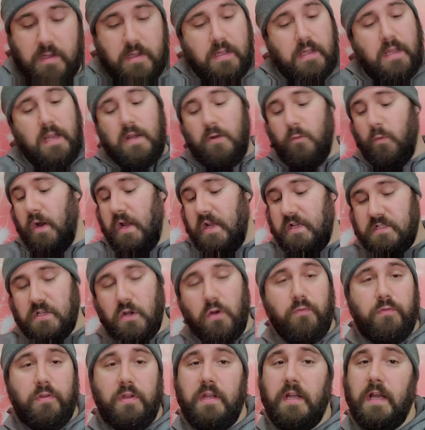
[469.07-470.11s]
Anyways,
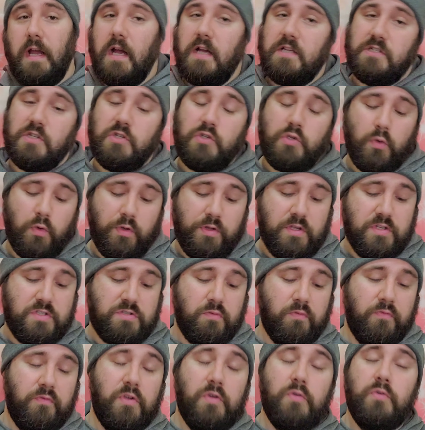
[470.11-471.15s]
hopefully you guys enjoyed this
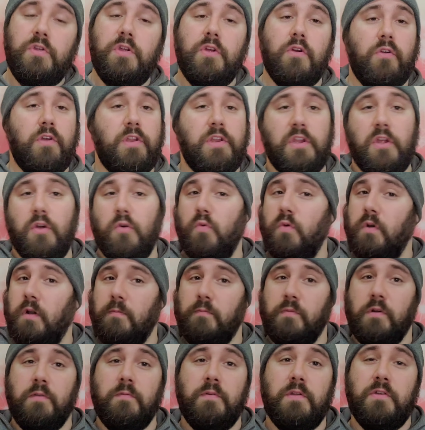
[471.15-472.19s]
review. You already know what I'm
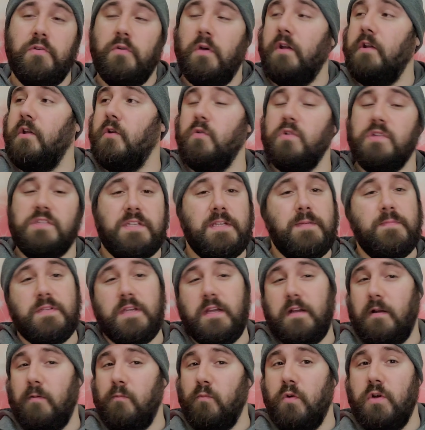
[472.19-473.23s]
going to do. I know it seems
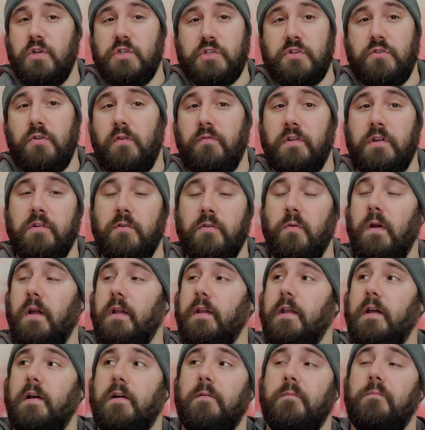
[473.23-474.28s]
like I'm rushing off of here
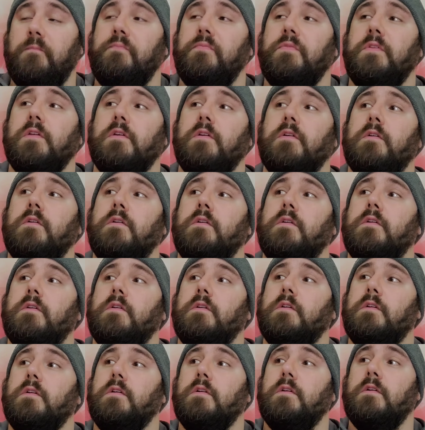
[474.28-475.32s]
right now.
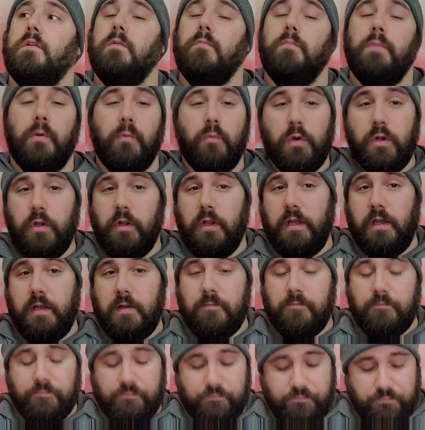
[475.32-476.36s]
But really,
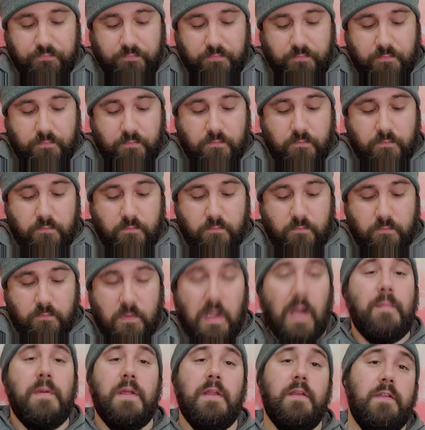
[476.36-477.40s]

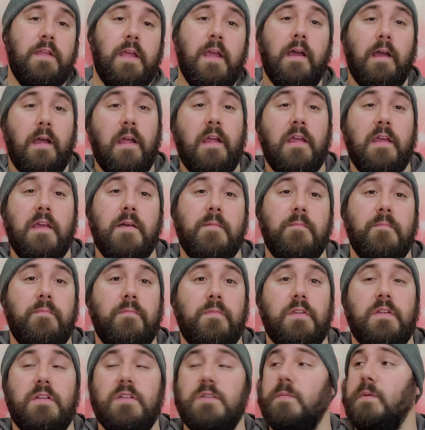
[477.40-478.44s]
I mean, yeah, I am.
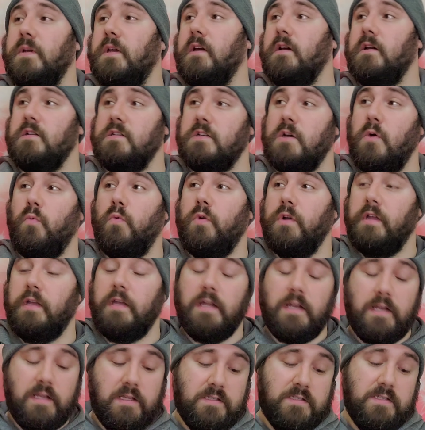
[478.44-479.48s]
It's because I want to
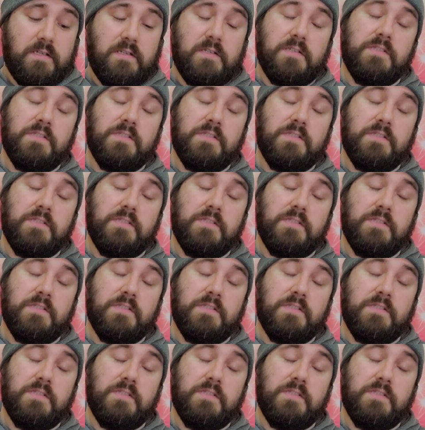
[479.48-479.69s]
get into this